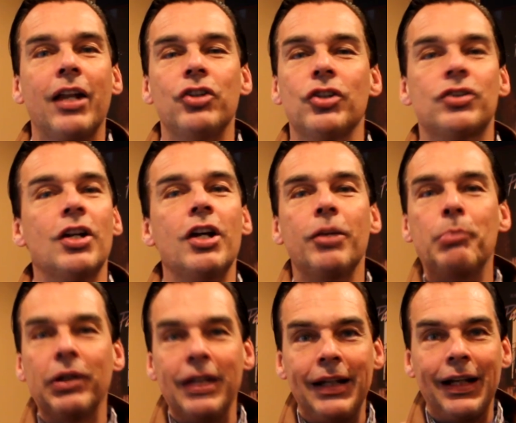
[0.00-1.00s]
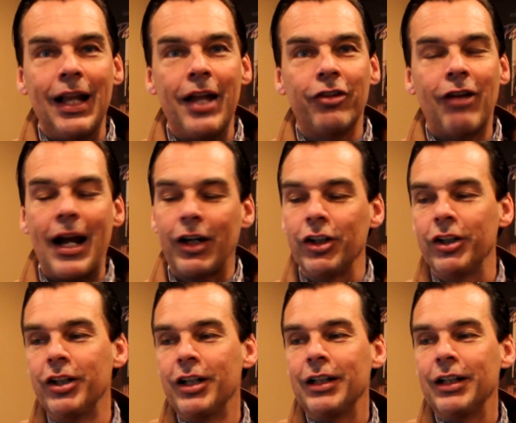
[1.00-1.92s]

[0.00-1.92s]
and just put the needle on the record,